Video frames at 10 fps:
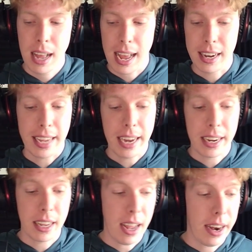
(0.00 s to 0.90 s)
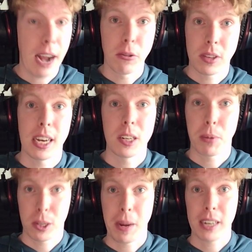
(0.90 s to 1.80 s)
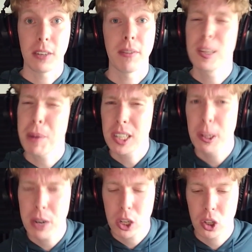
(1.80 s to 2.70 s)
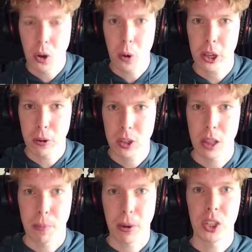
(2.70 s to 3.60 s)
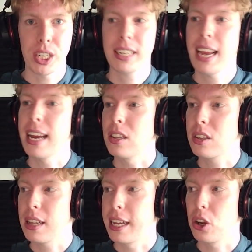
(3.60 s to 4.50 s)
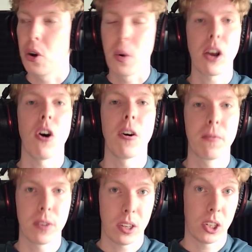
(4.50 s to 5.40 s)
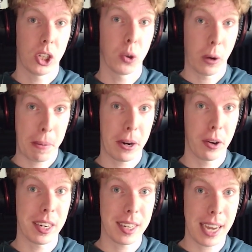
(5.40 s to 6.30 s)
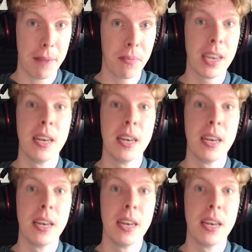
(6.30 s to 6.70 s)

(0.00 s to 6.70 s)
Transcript: and getting an outside perspective, especially when you're so close to the project and it's like going on for such a short period of time.